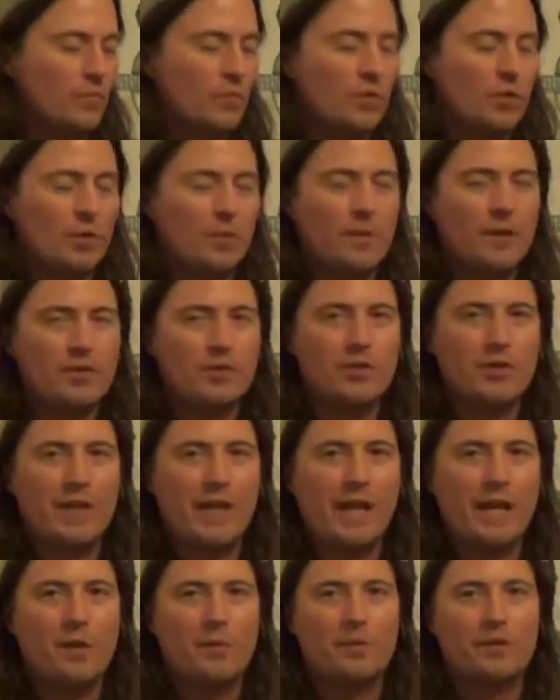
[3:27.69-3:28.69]
do the best you
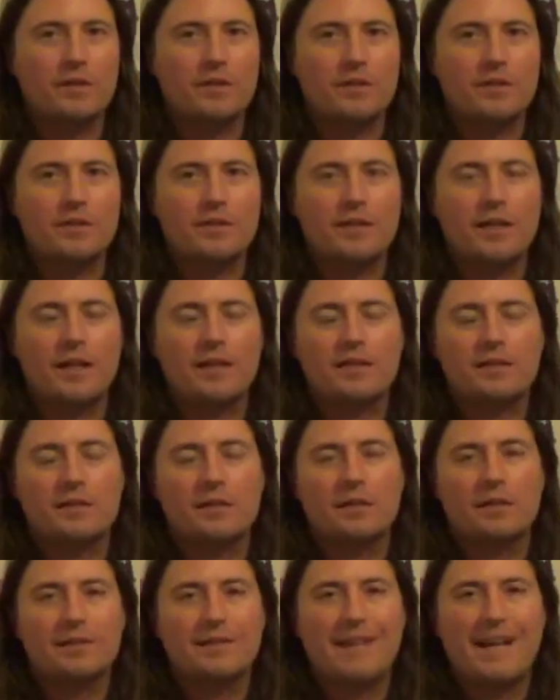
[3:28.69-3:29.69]
can with this. This takes a
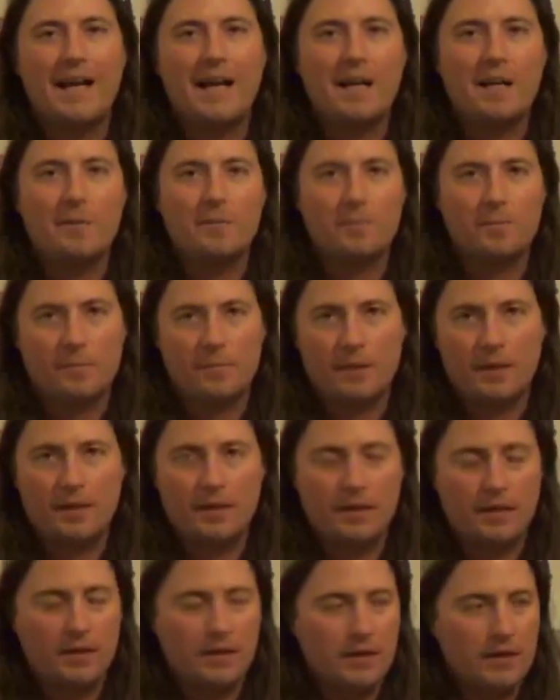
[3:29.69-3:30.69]
little time
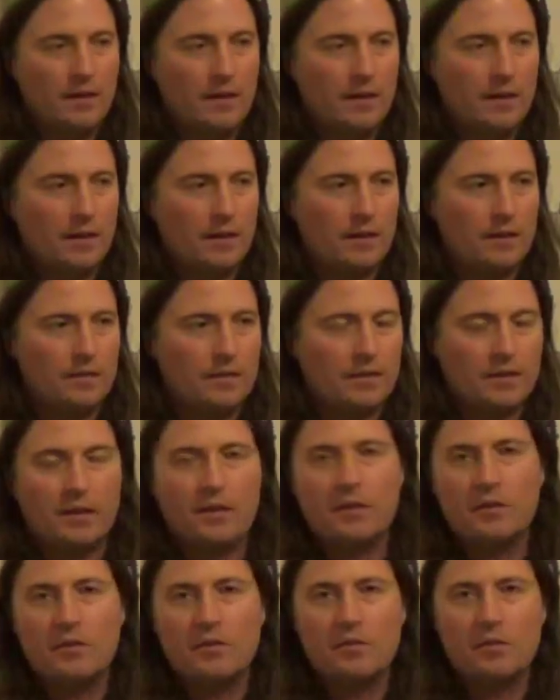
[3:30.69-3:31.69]
to
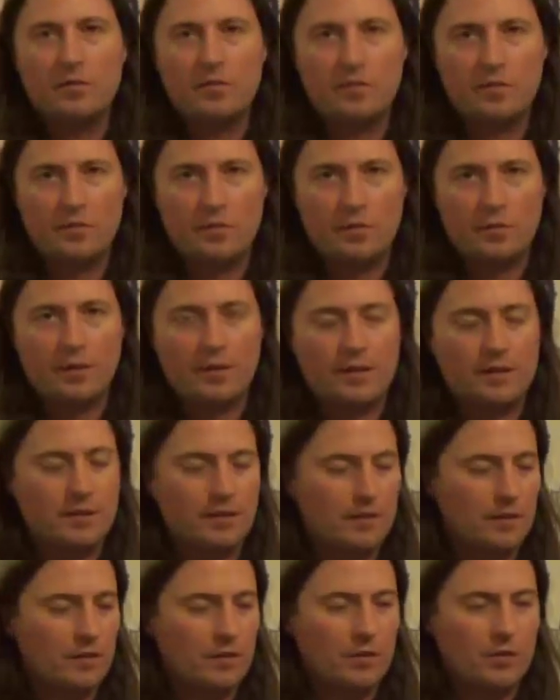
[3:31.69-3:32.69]
get used to
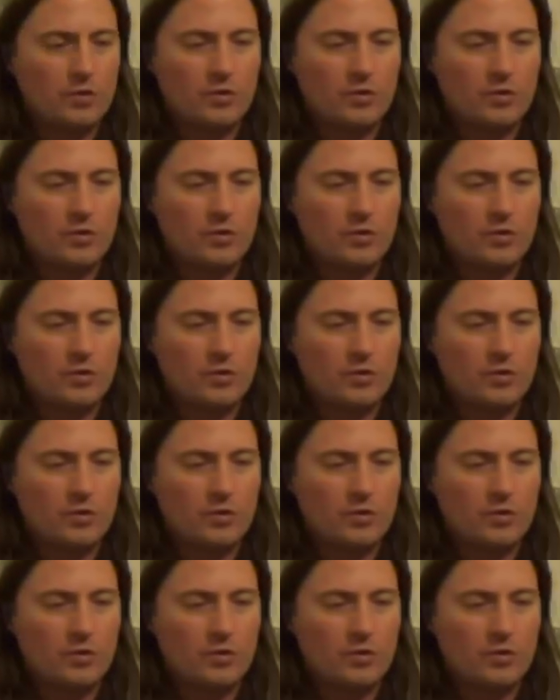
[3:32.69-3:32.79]
it.